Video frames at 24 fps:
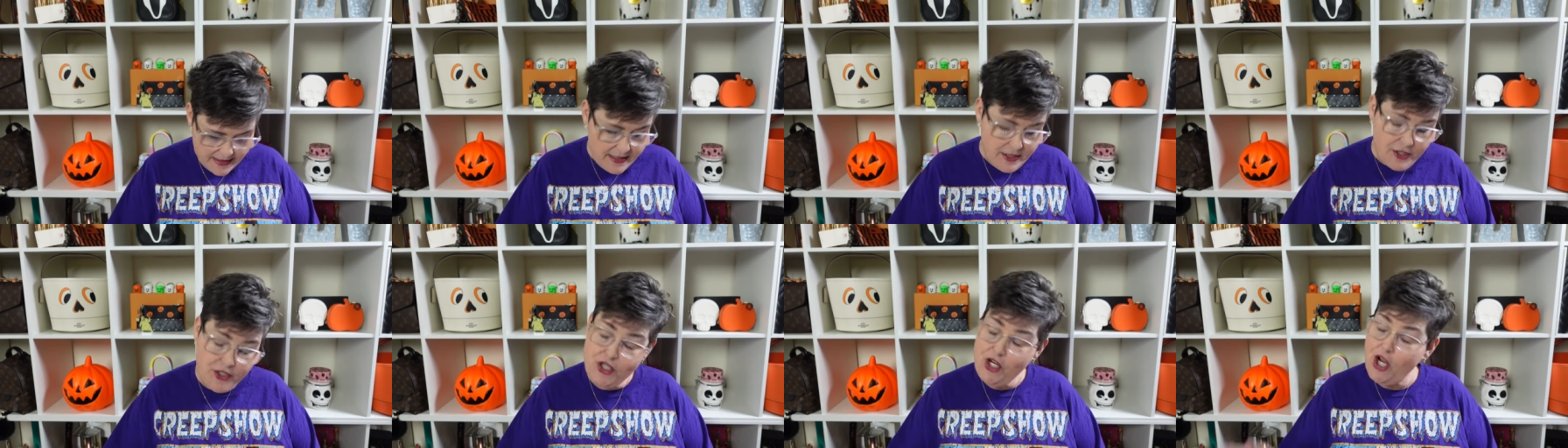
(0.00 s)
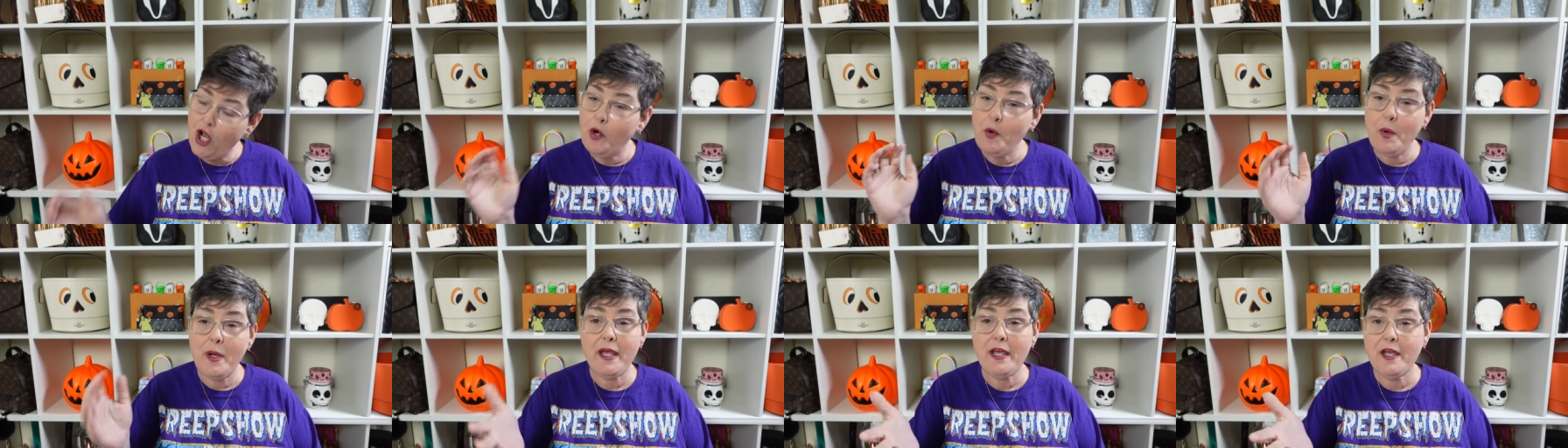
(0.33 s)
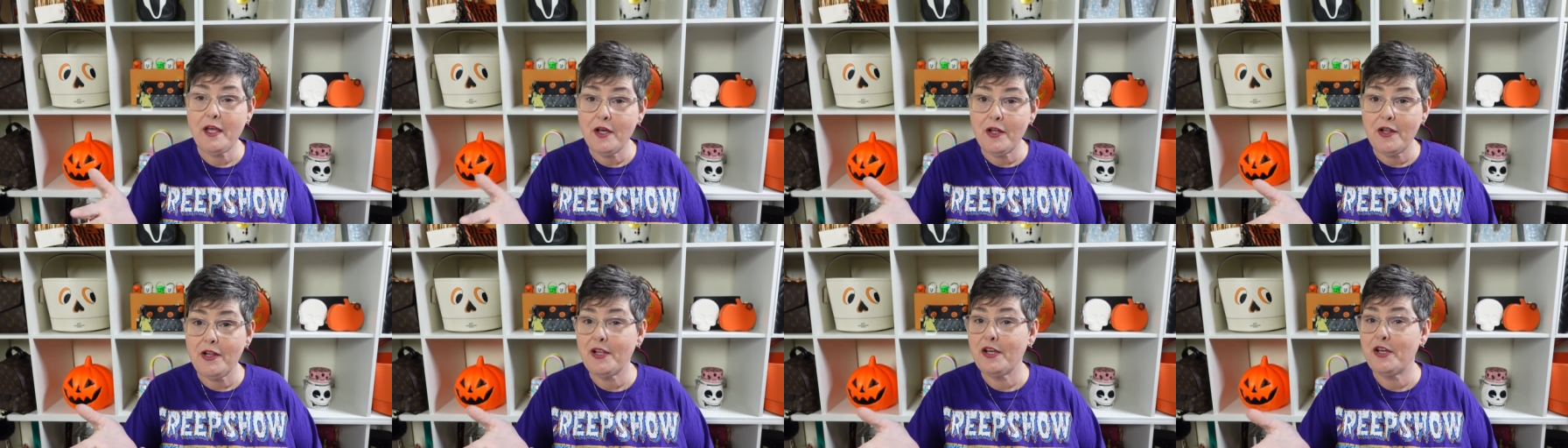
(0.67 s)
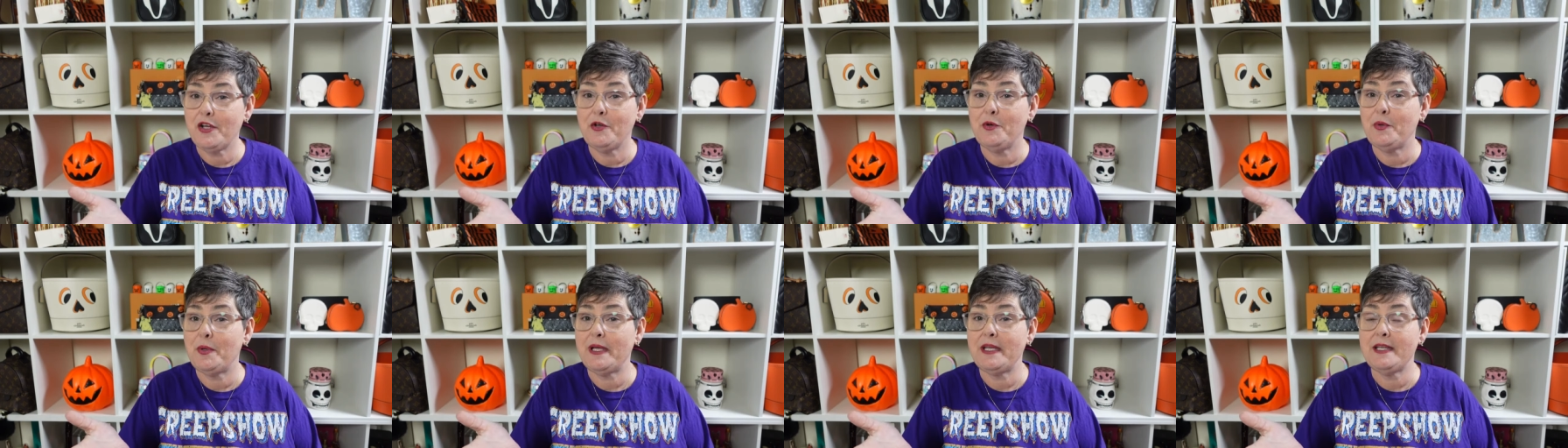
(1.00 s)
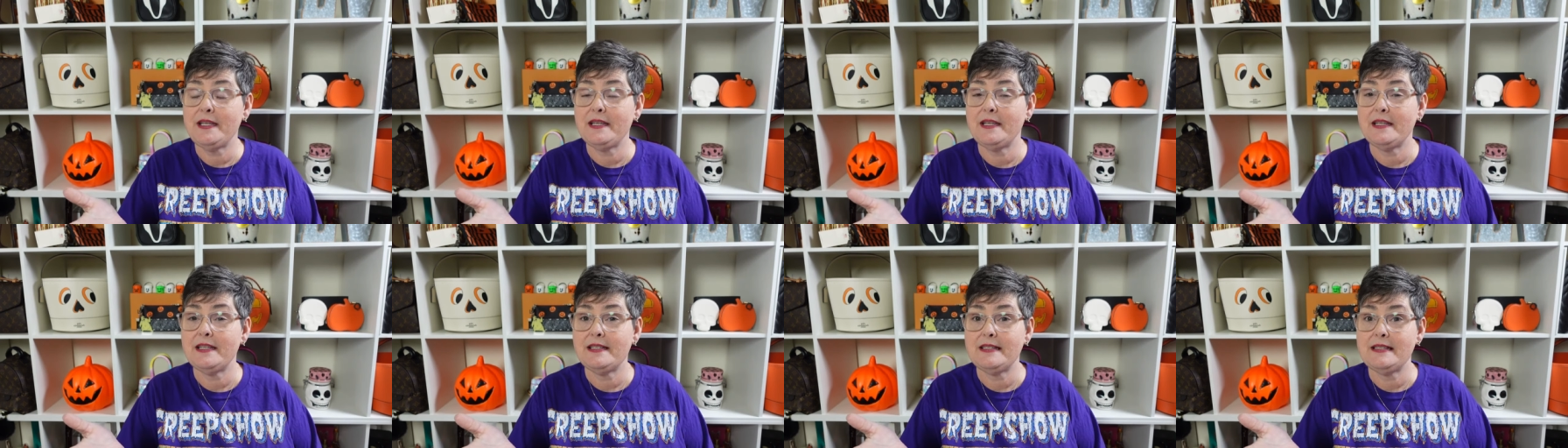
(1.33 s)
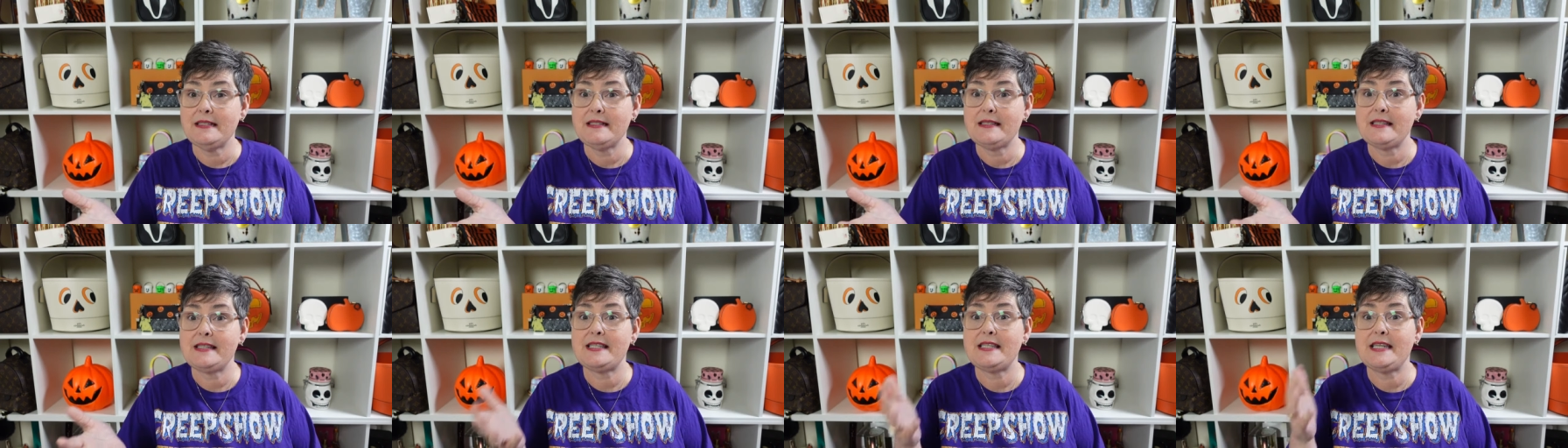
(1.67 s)
Joe Hill, who
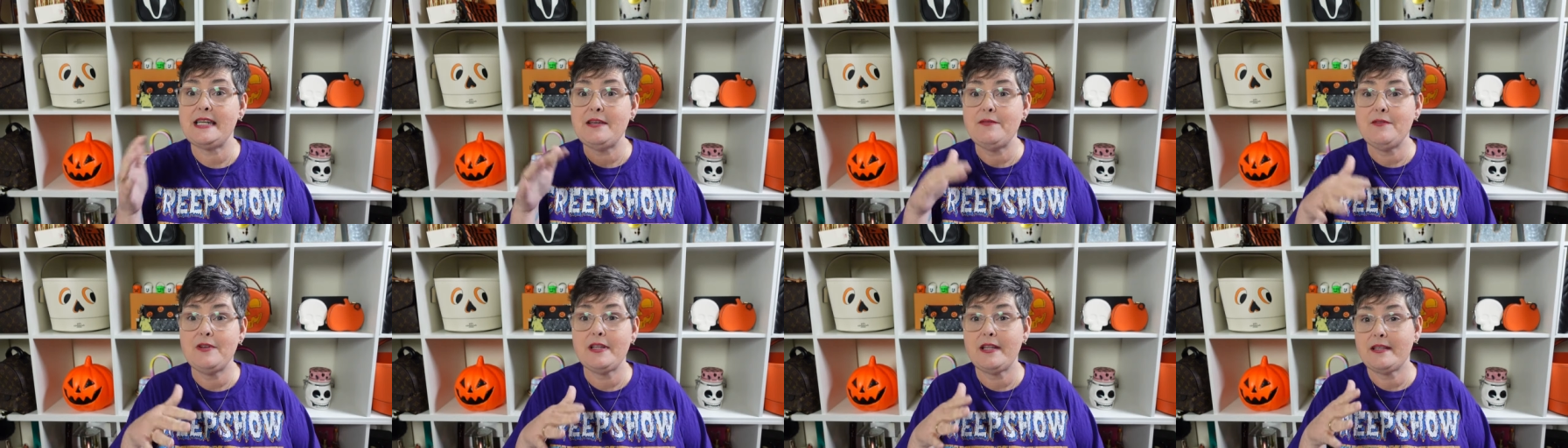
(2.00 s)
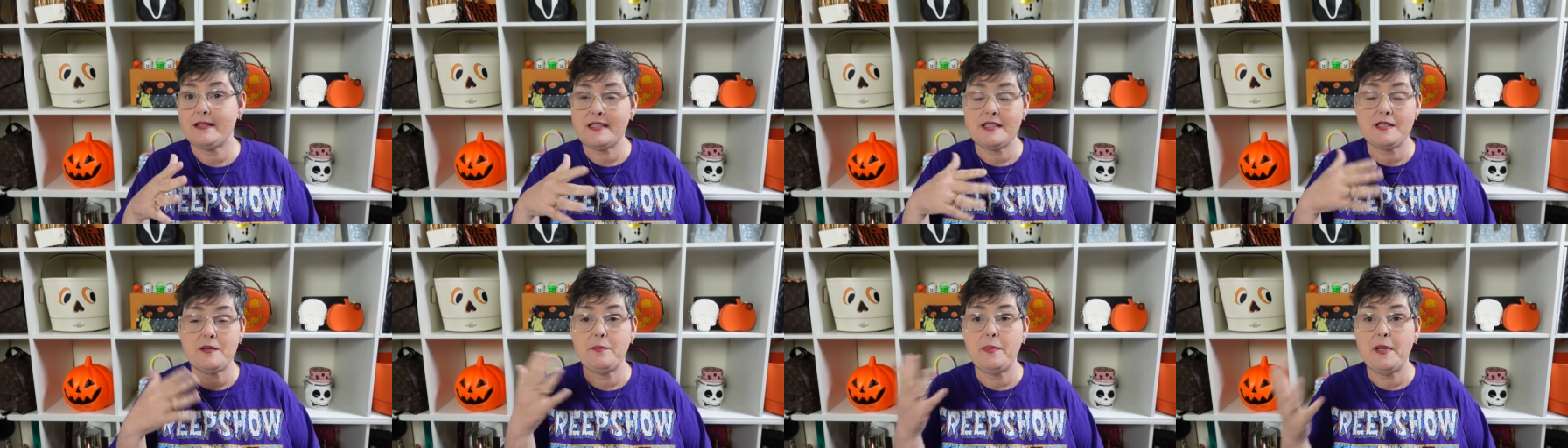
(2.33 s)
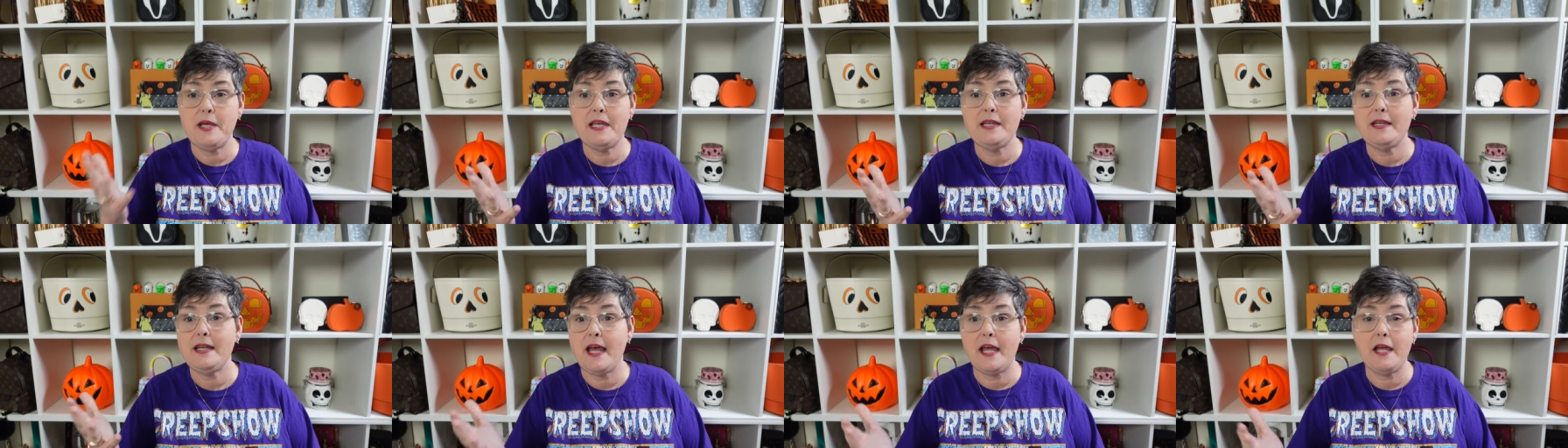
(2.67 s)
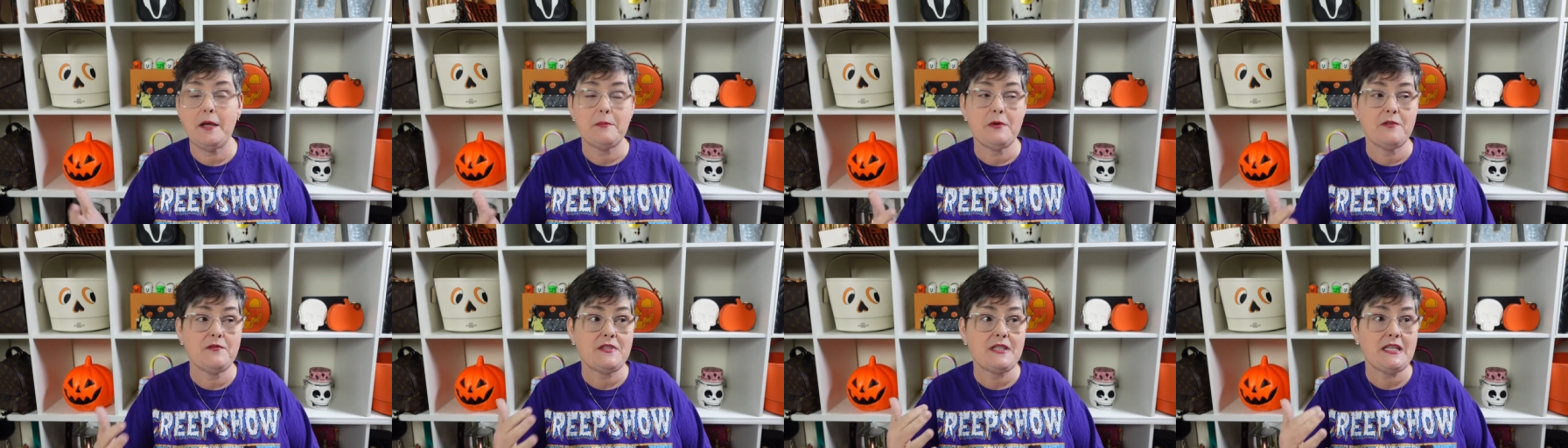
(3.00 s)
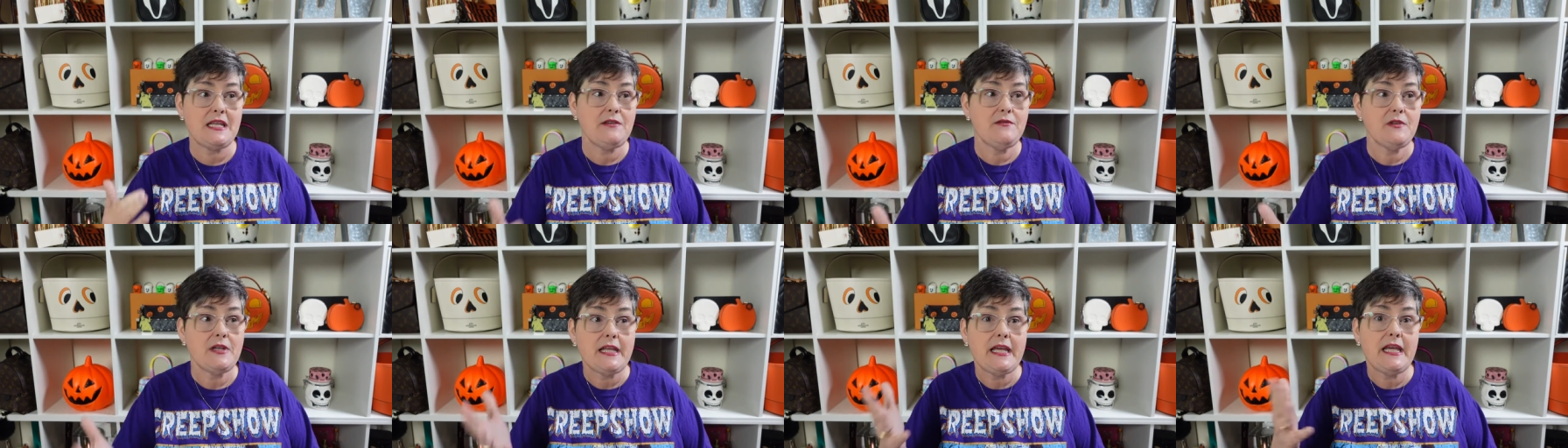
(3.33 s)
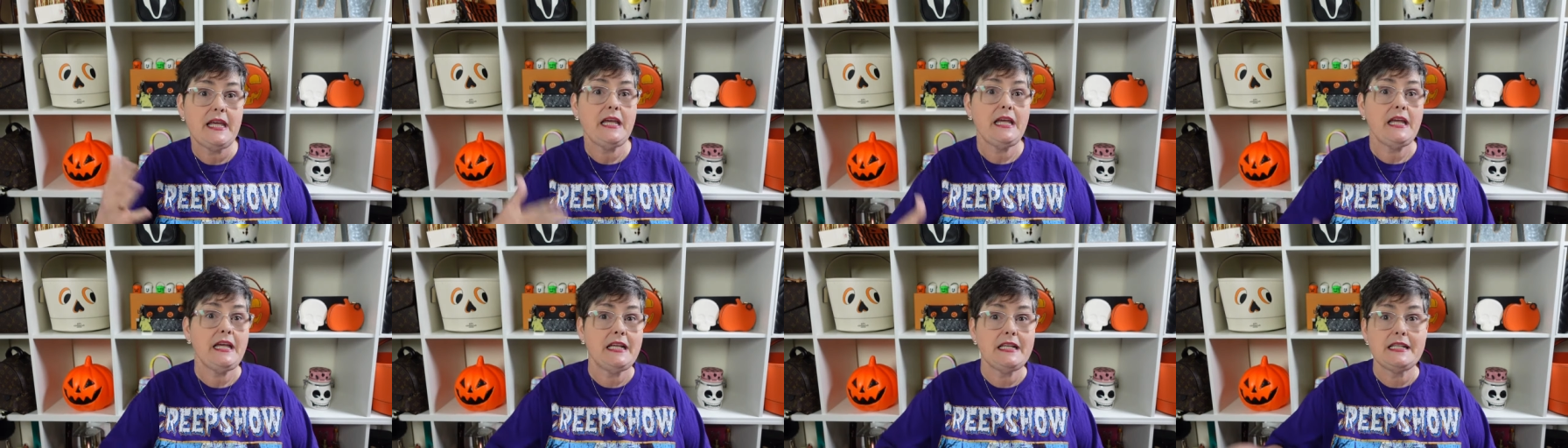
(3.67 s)
is Stephen, that's the pen name of Stephen
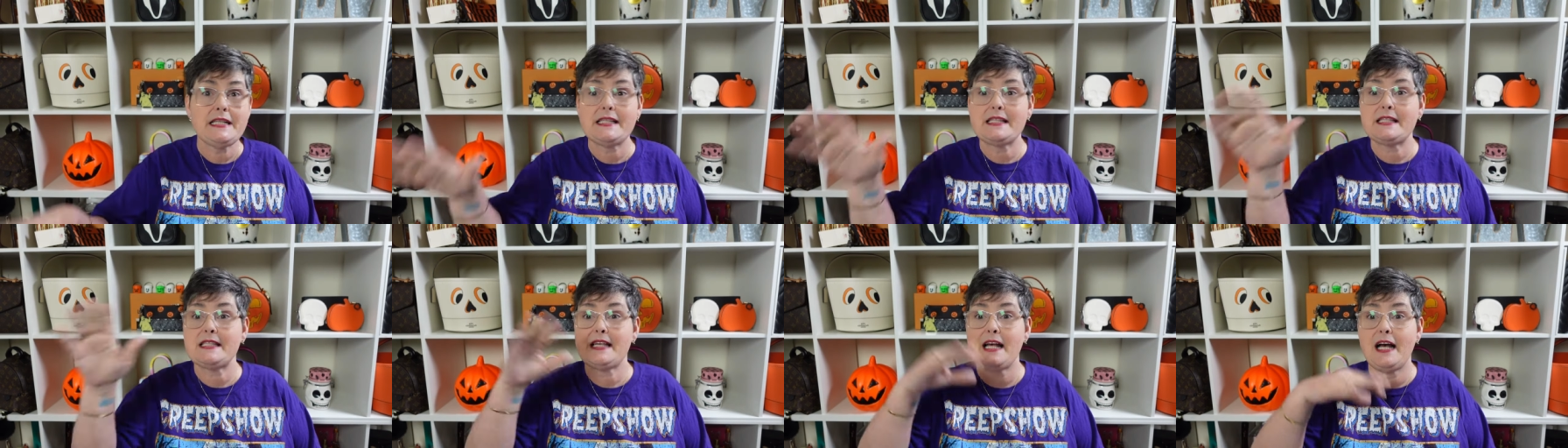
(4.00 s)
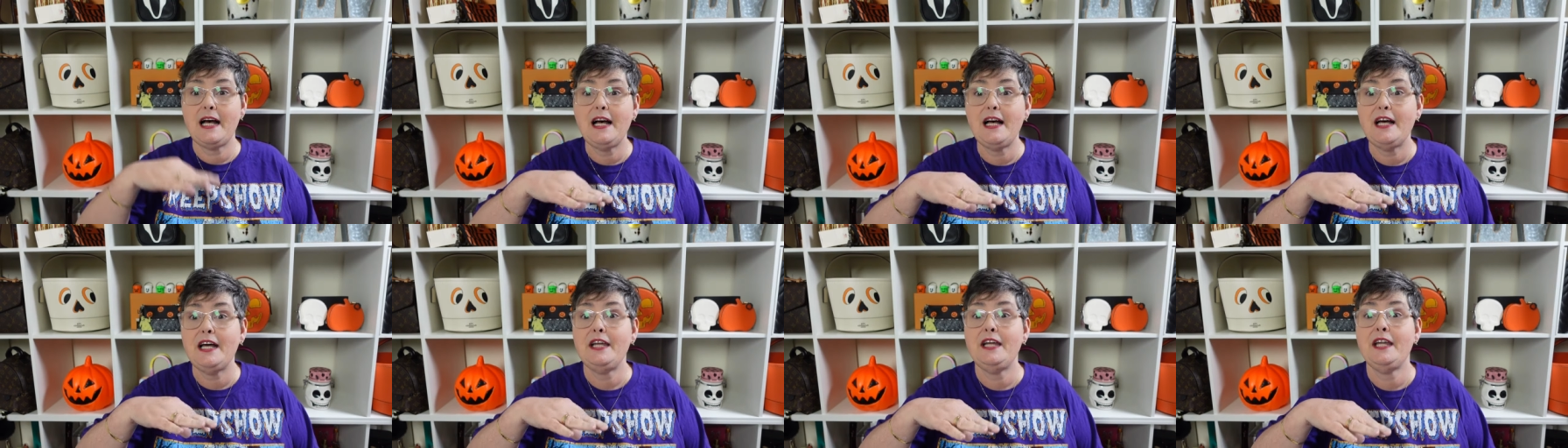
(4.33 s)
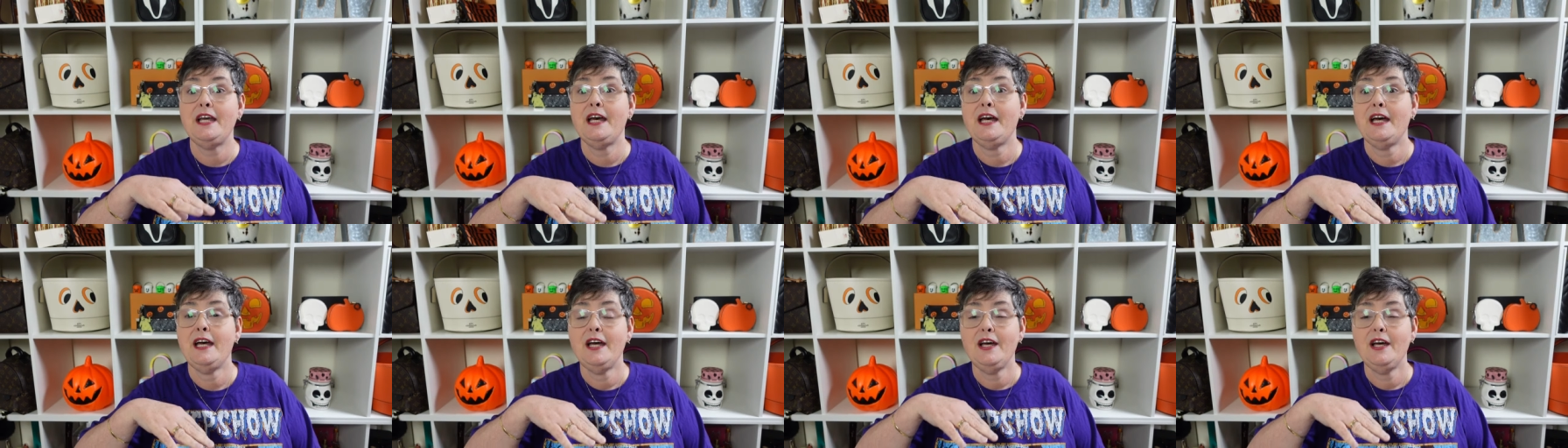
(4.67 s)
King's son,